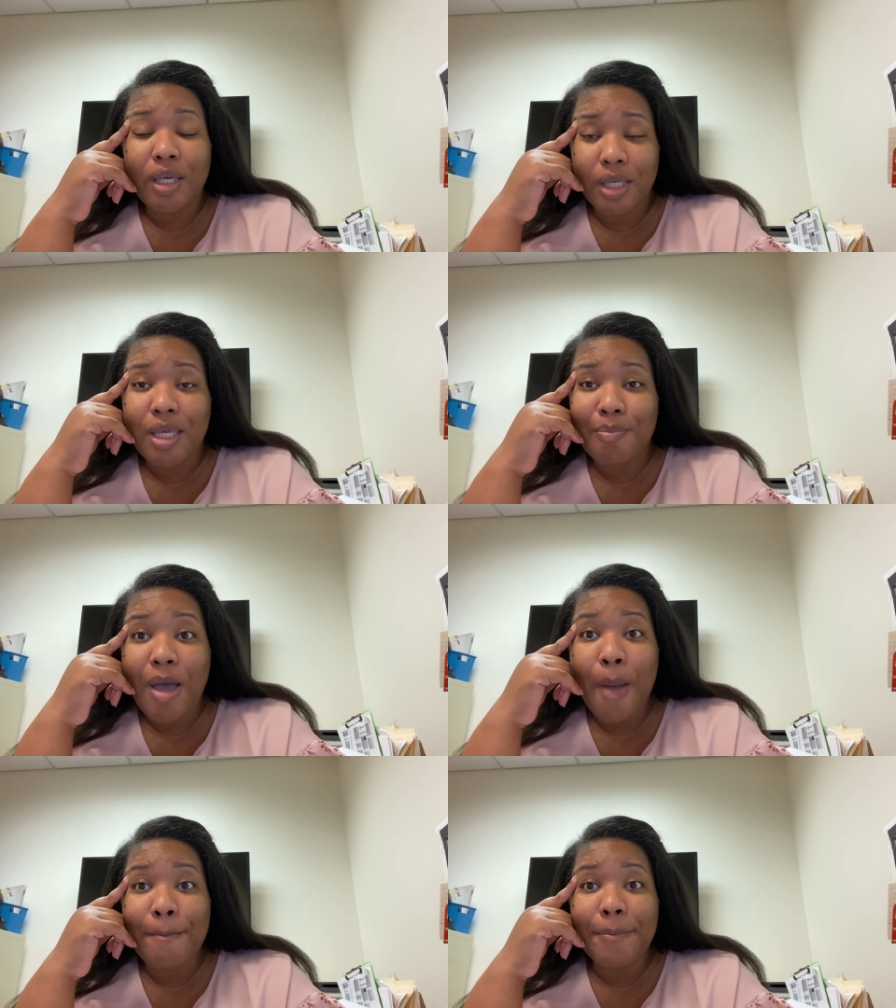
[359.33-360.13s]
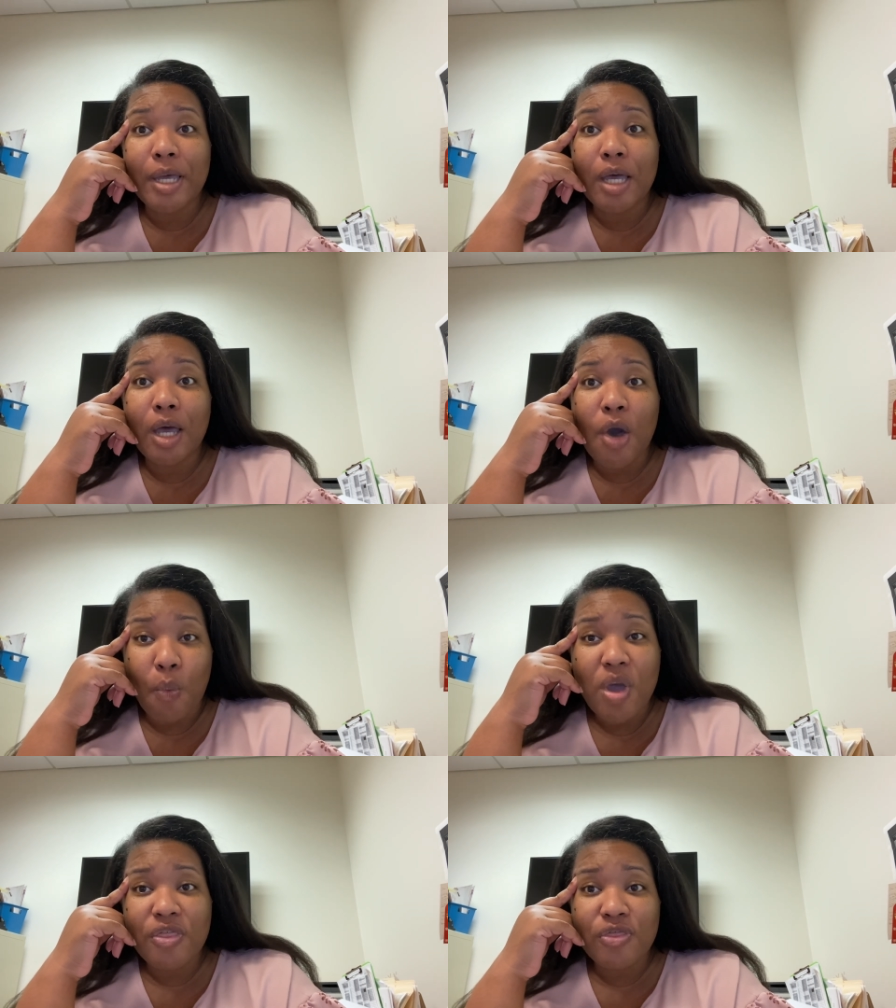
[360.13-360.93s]
Keep up
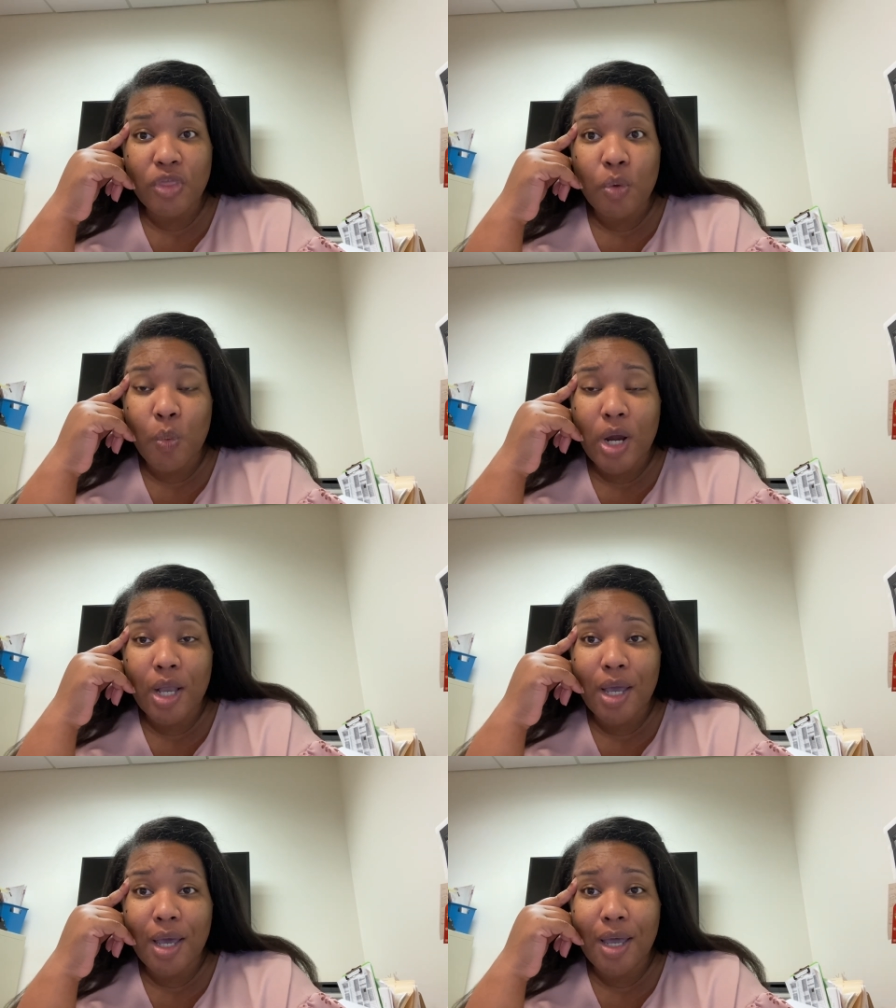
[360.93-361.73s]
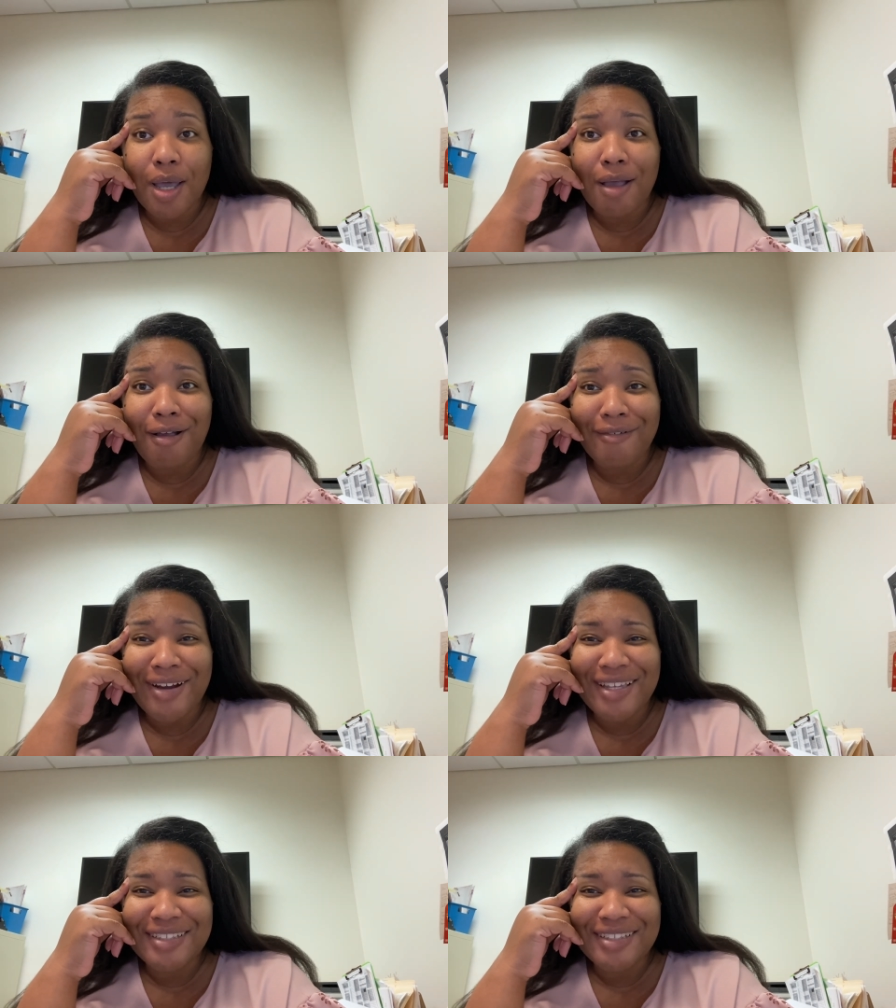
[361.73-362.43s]
with the work. All right.